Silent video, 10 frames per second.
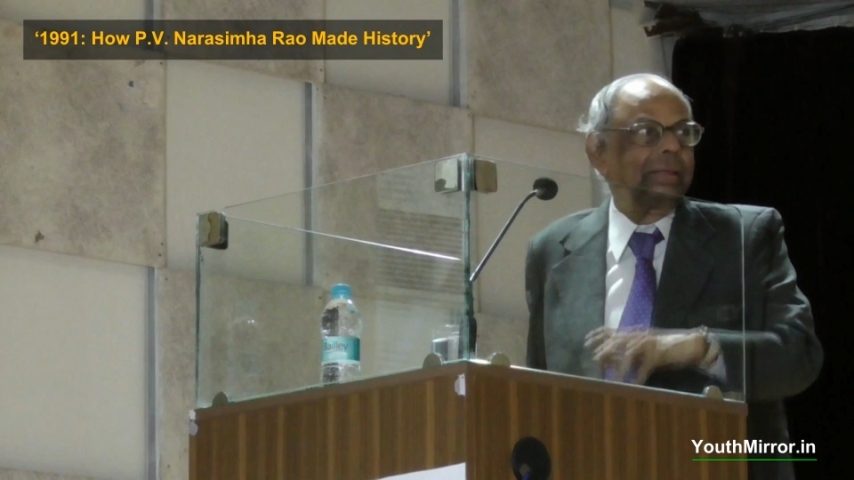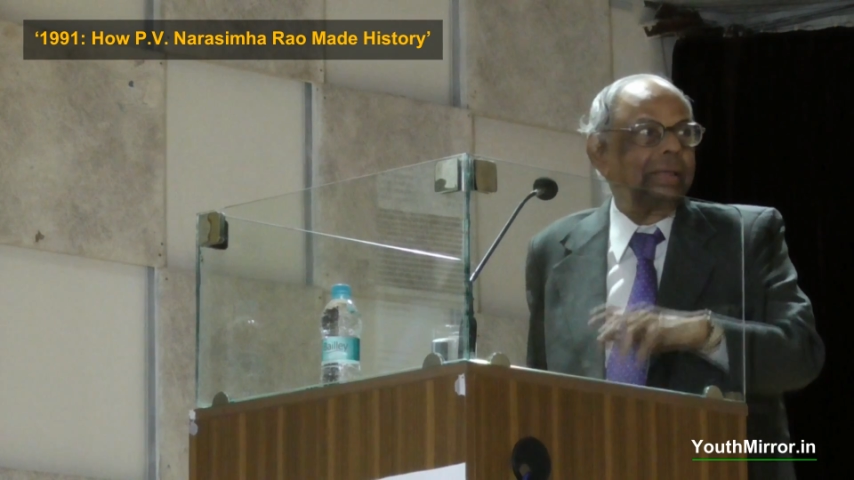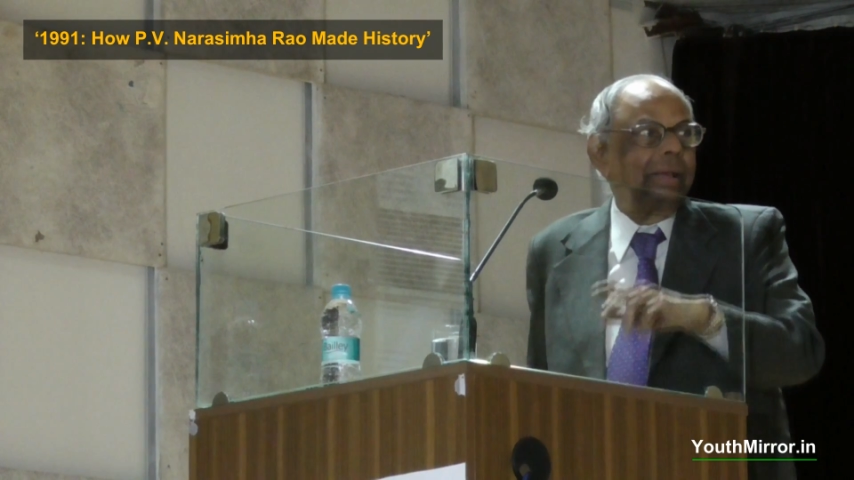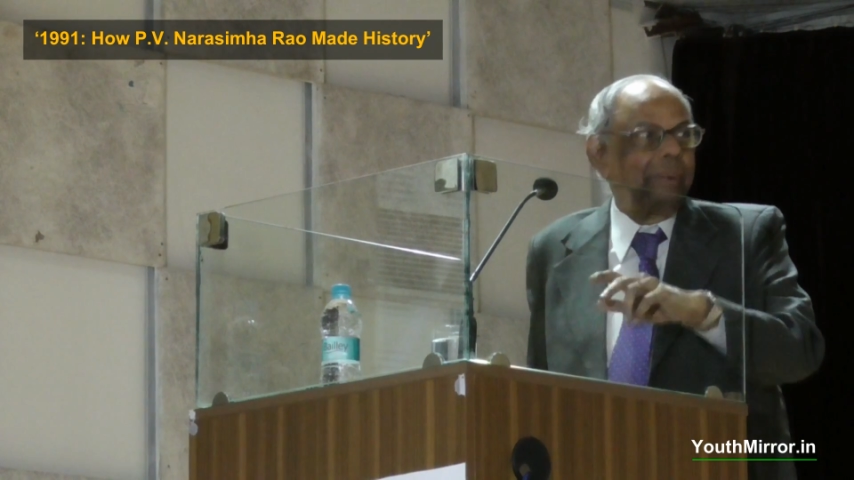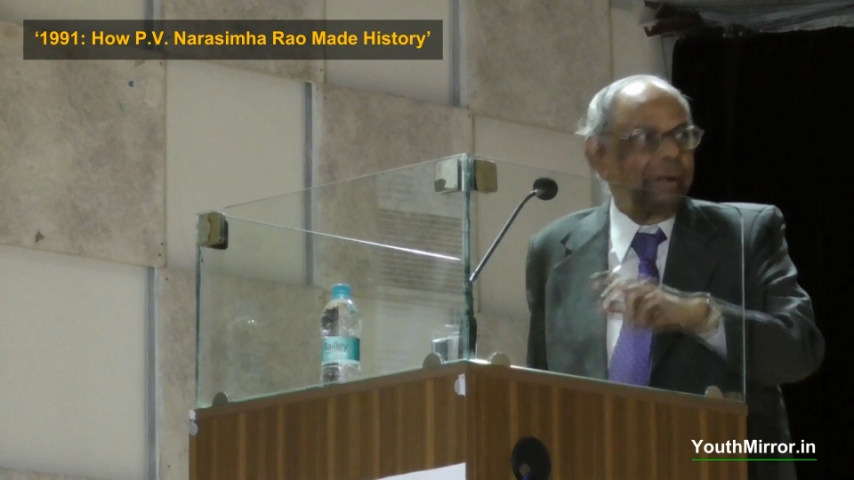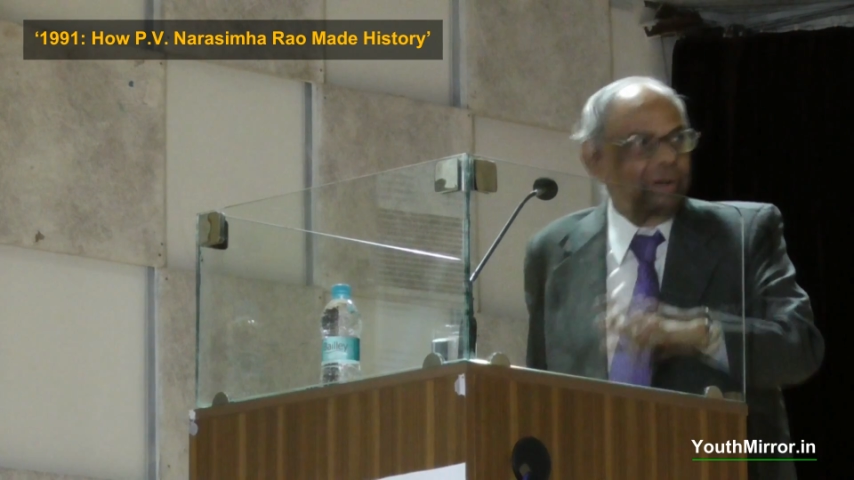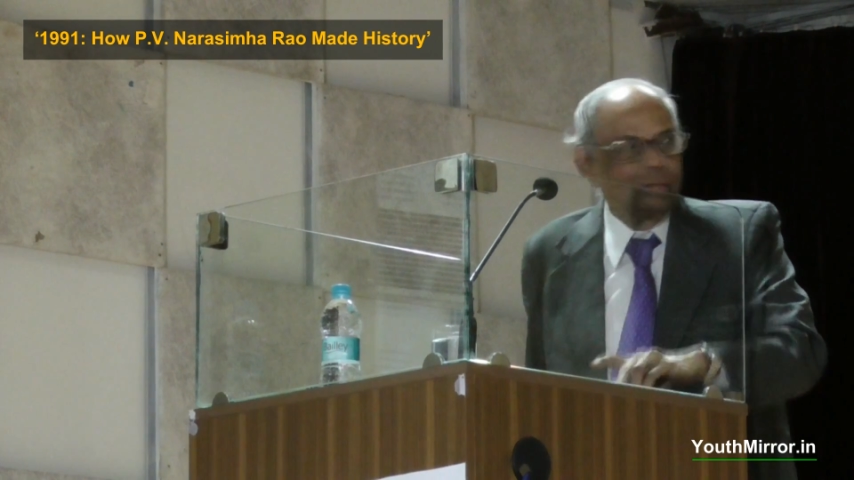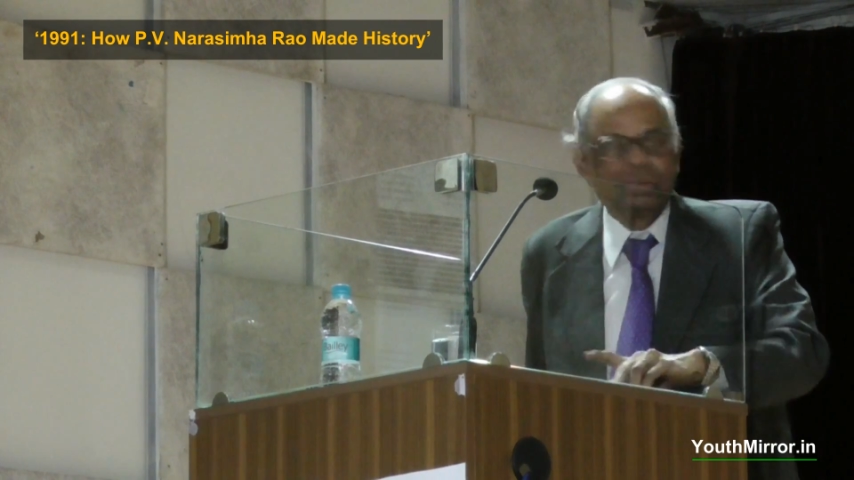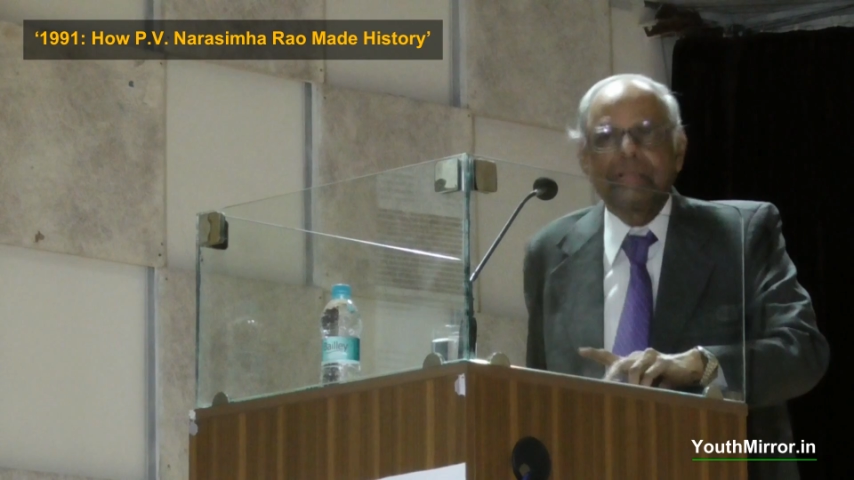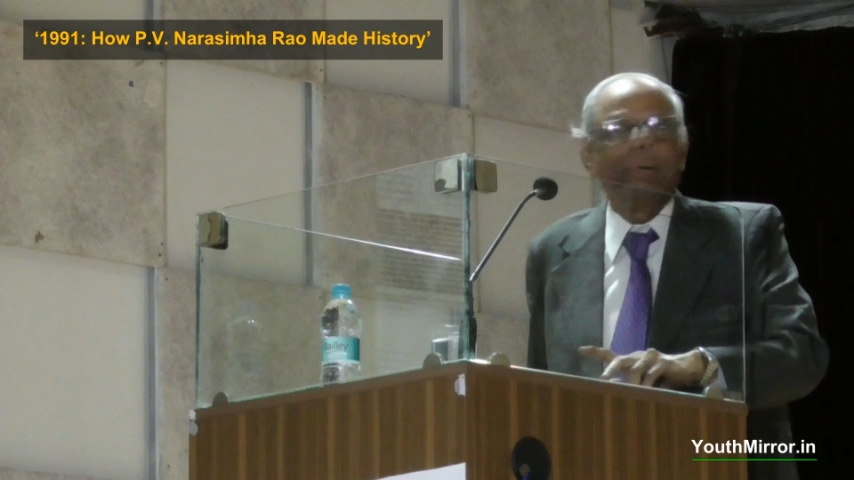but
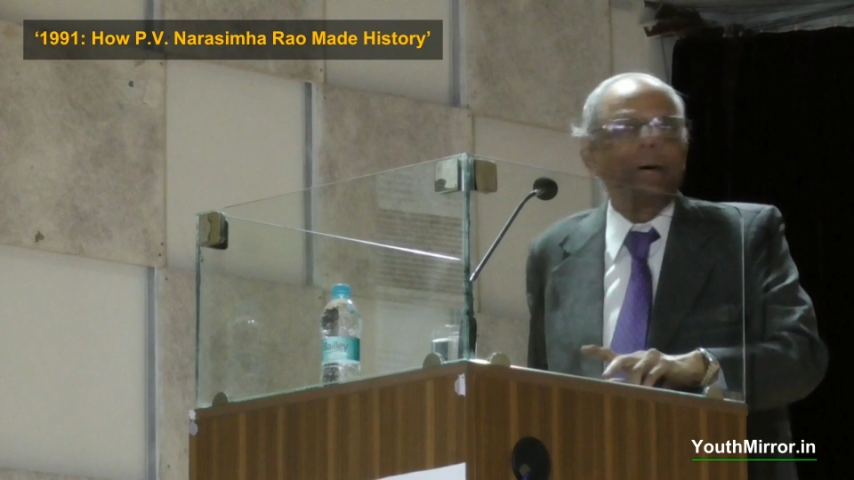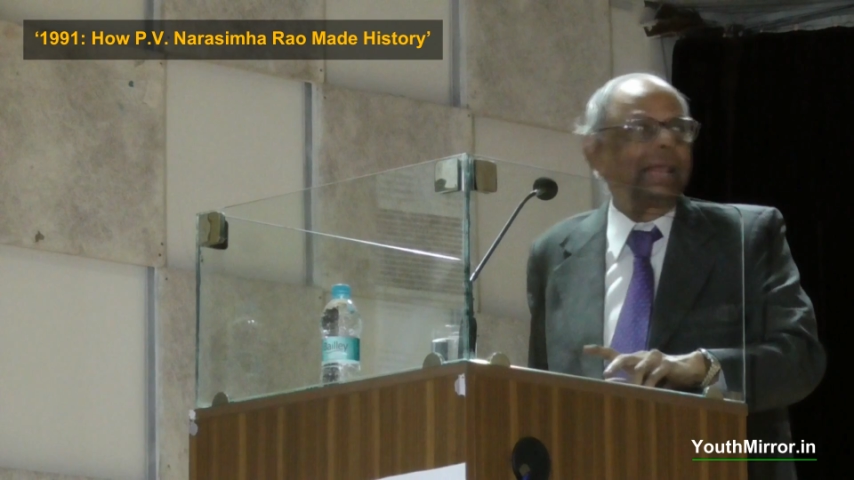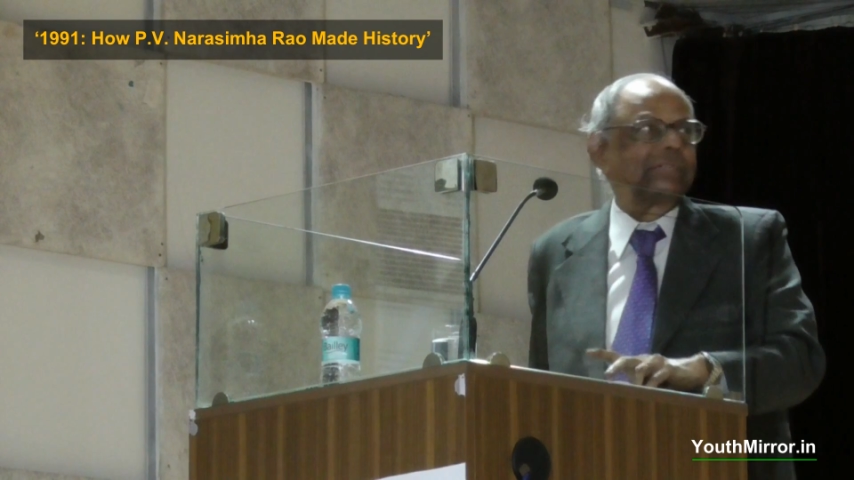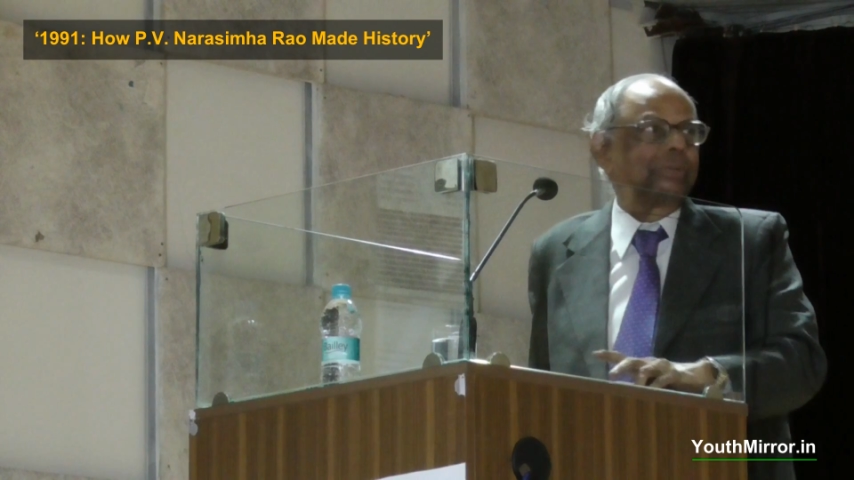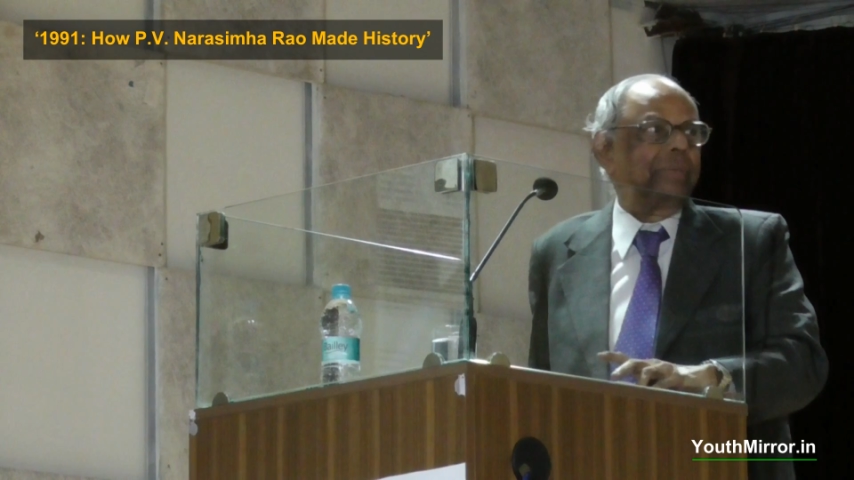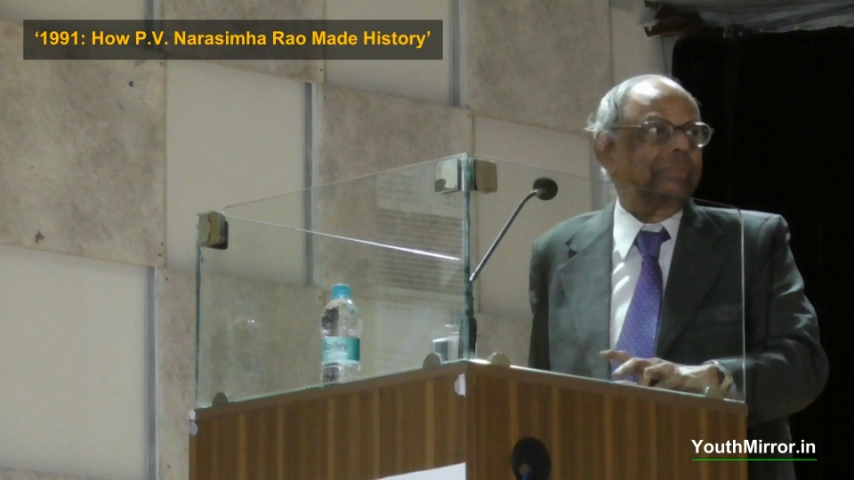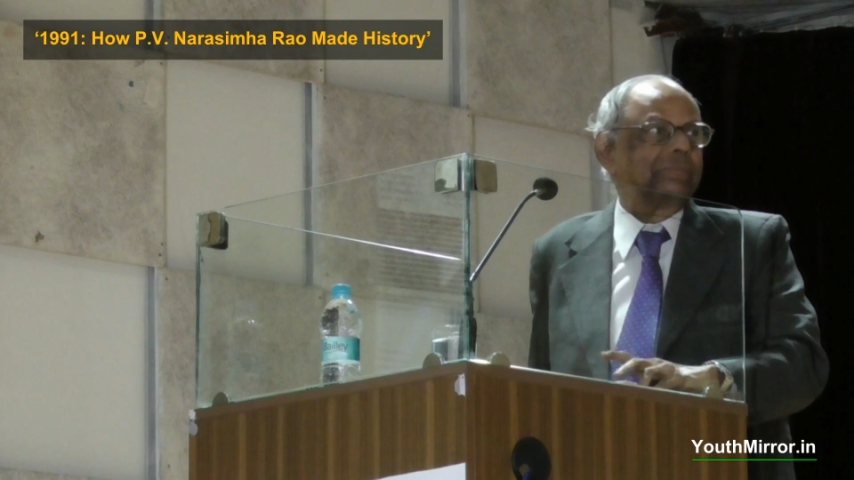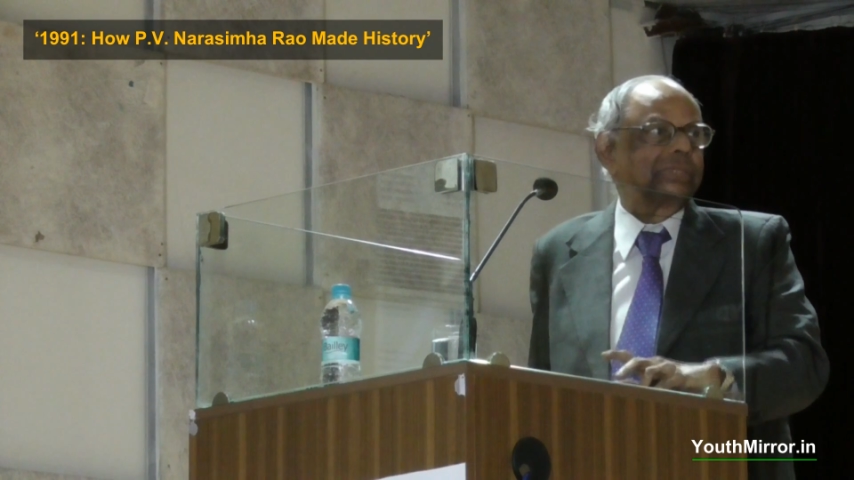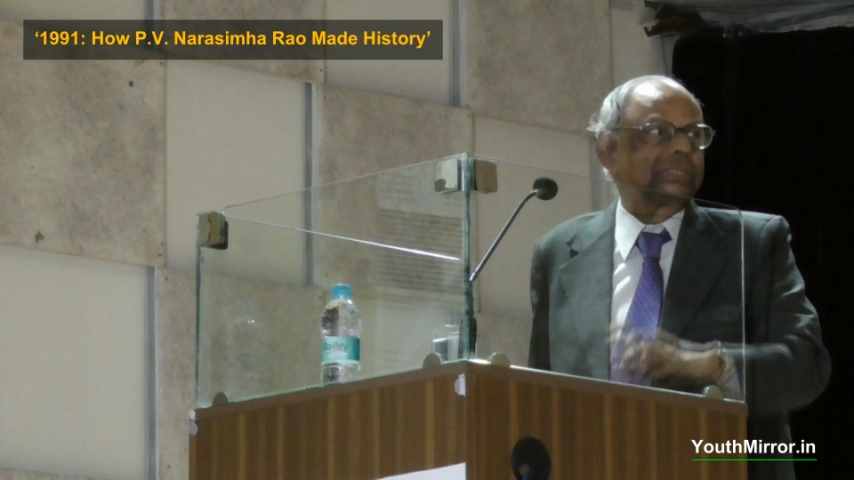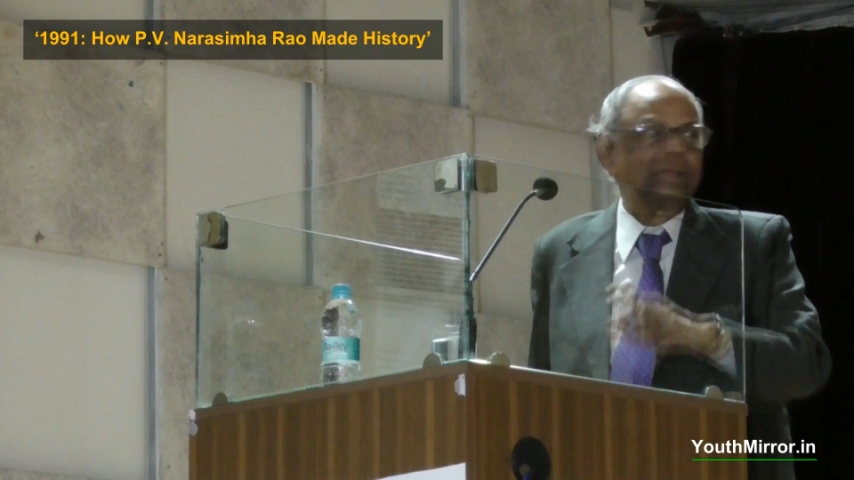also in the balance of
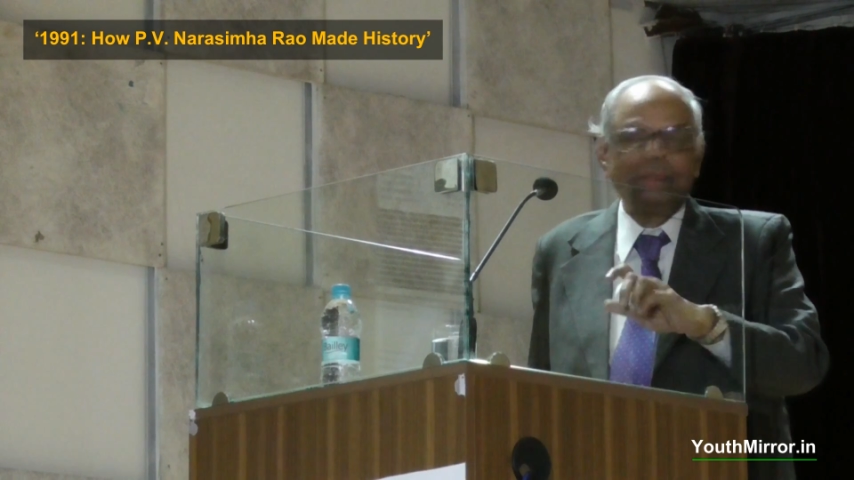payments,